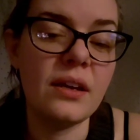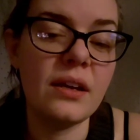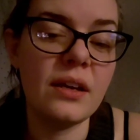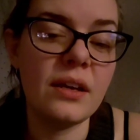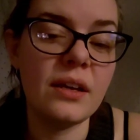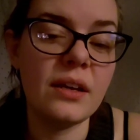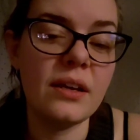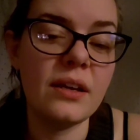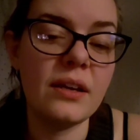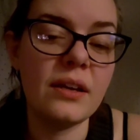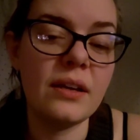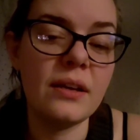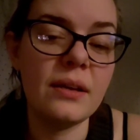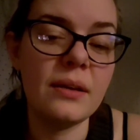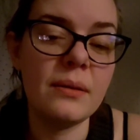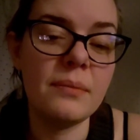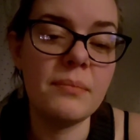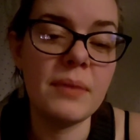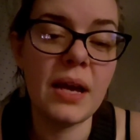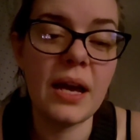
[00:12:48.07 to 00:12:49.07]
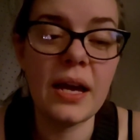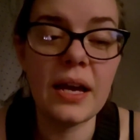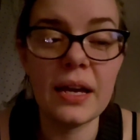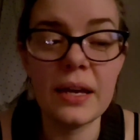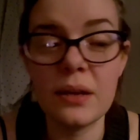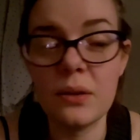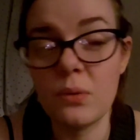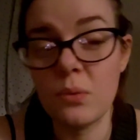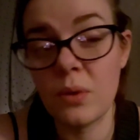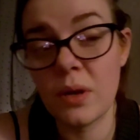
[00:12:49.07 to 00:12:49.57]

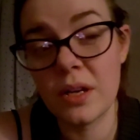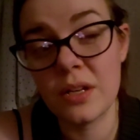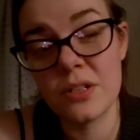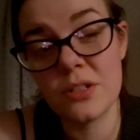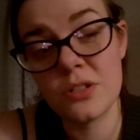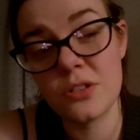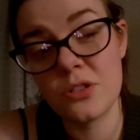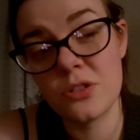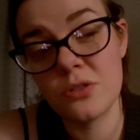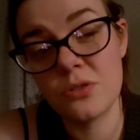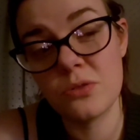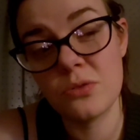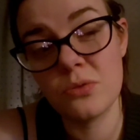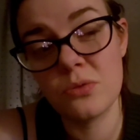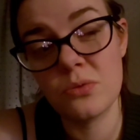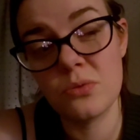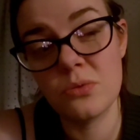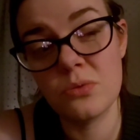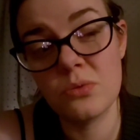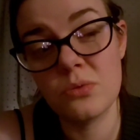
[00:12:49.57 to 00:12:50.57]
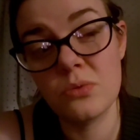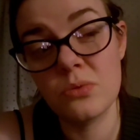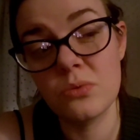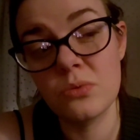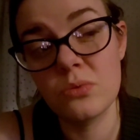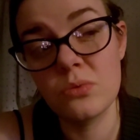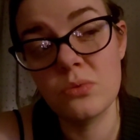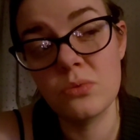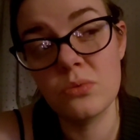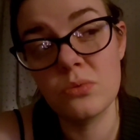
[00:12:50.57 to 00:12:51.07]
I want
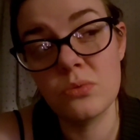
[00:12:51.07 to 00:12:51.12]
to,